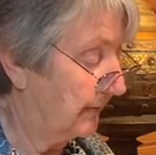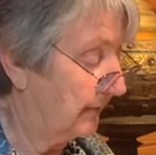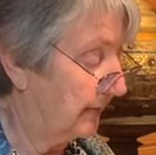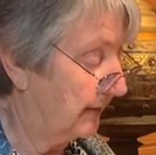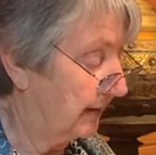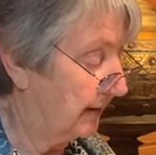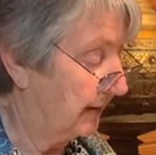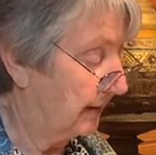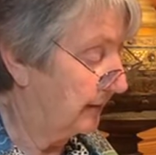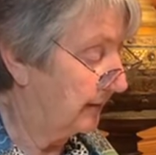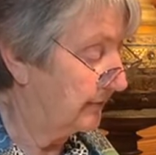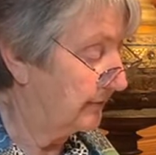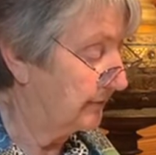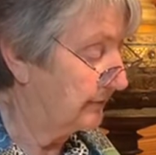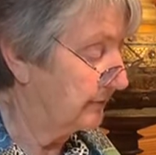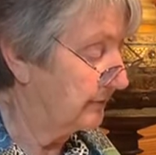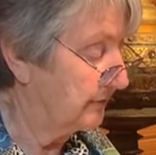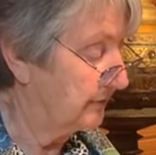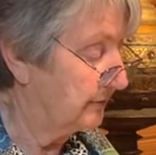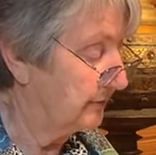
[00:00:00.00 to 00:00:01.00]
that
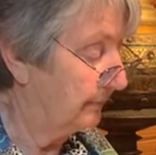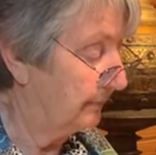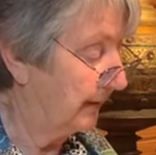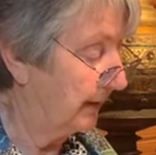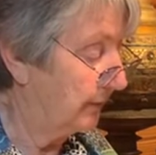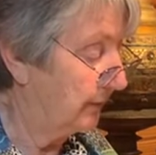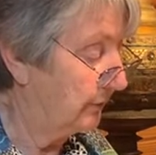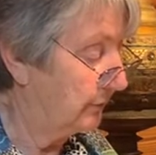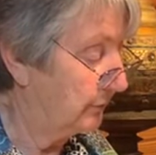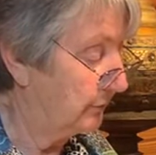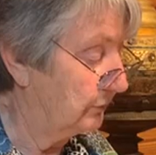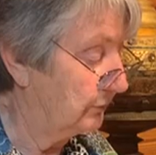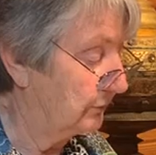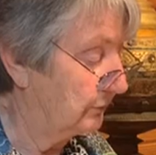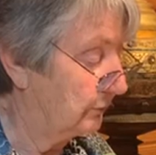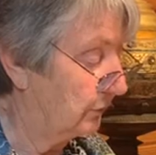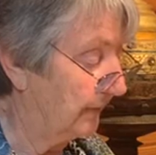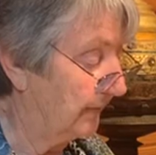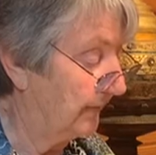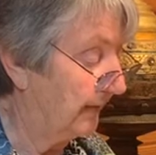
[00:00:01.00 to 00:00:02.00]
others may
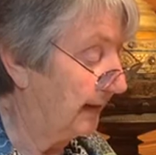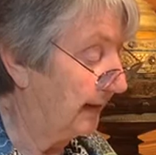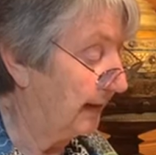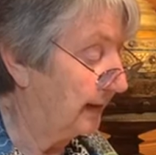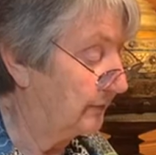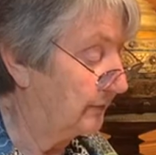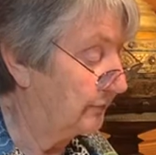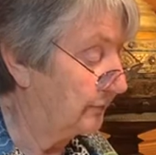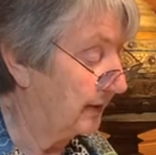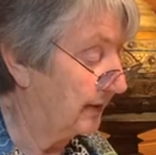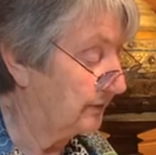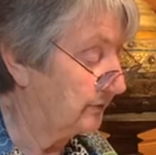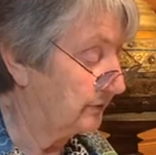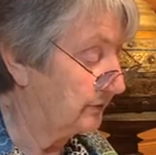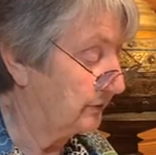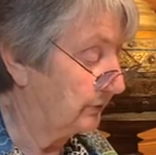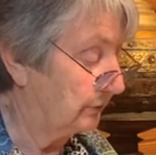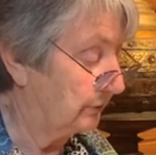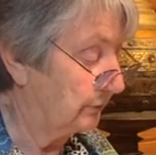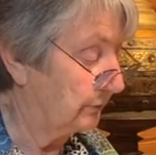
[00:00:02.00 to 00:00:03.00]
use when they
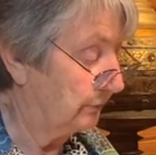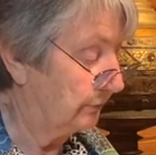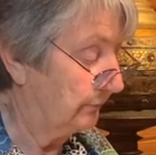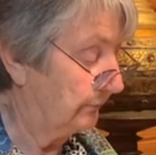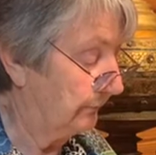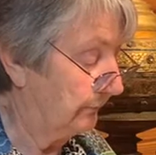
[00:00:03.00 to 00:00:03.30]
address you.